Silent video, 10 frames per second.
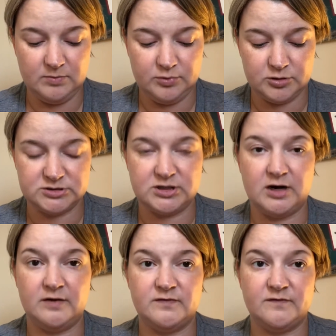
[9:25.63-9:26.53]
portion
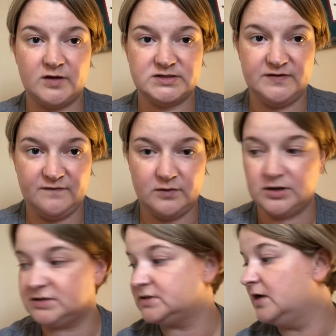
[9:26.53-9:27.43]
of the Frosty
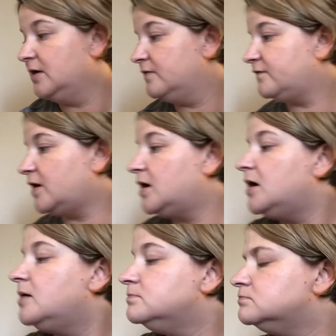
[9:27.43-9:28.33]
Forest
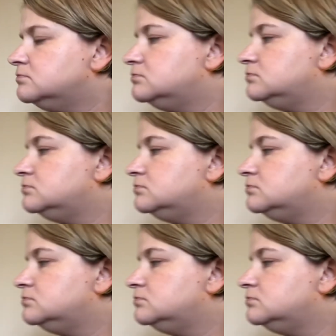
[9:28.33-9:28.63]
from